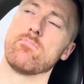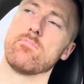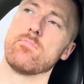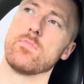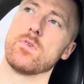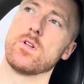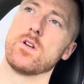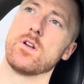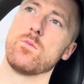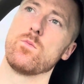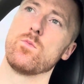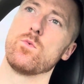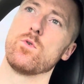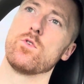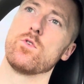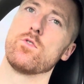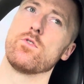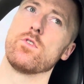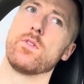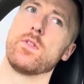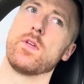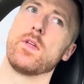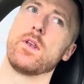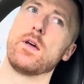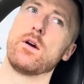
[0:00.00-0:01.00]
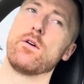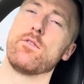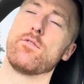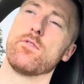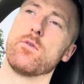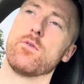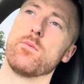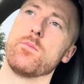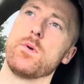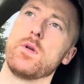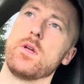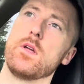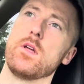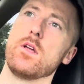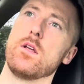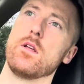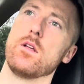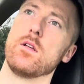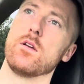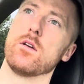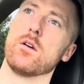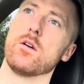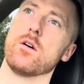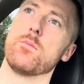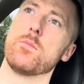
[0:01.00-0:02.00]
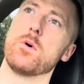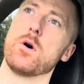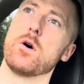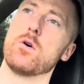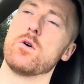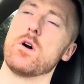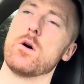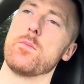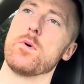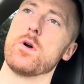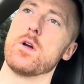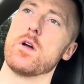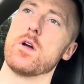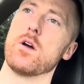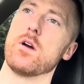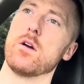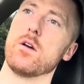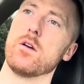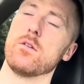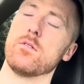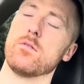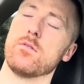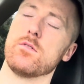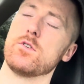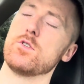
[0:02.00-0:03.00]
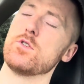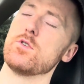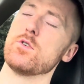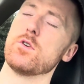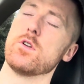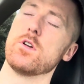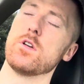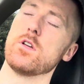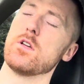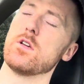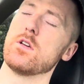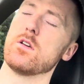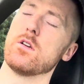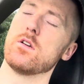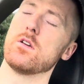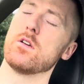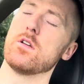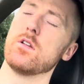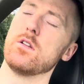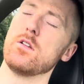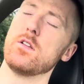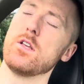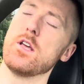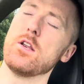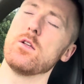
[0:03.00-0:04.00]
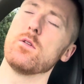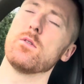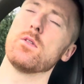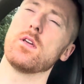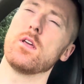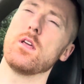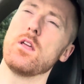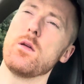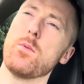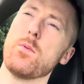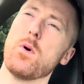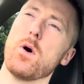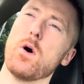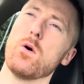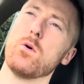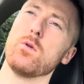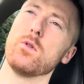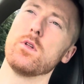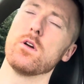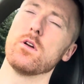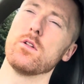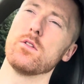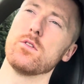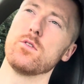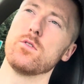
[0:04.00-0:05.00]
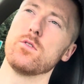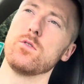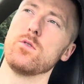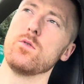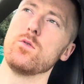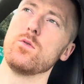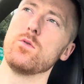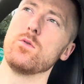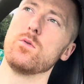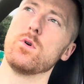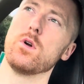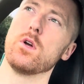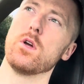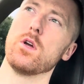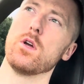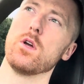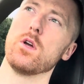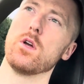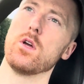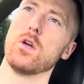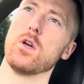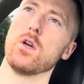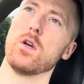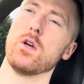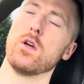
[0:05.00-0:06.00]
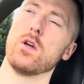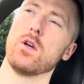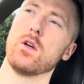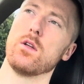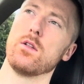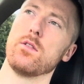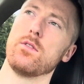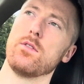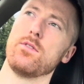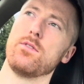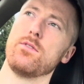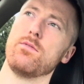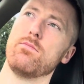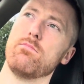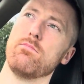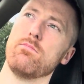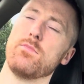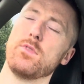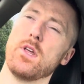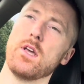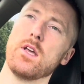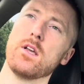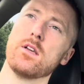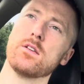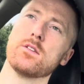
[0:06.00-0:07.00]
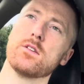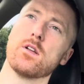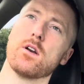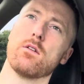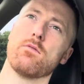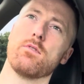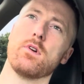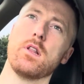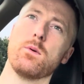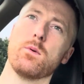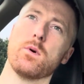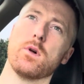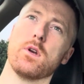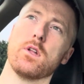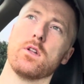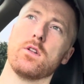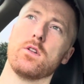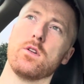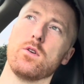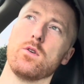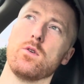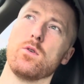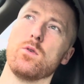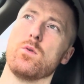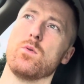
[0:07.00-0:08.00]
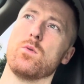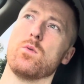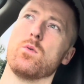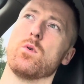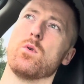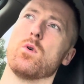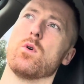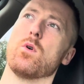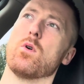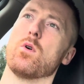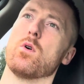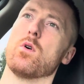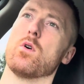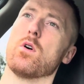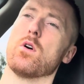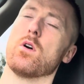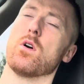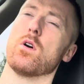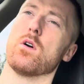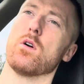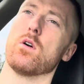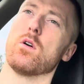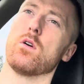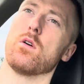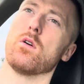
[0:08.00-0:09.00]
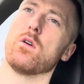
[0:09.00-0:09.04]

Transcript: And I'm wondering that now for me. am I, should I continue to keep holding on to things that I really want to do or